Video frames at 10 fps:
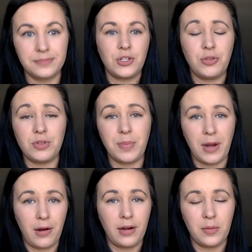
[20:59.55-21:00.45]
She was
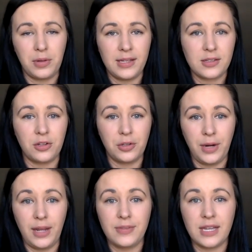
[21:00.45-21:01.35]
buried at a place called
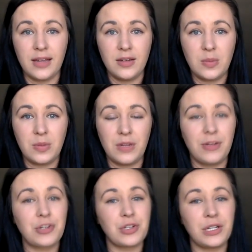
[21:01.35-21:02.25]
Gravesend, but
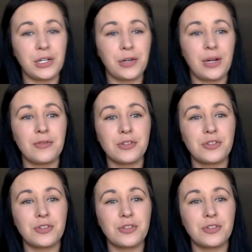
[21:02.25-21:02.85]
eventually her grave was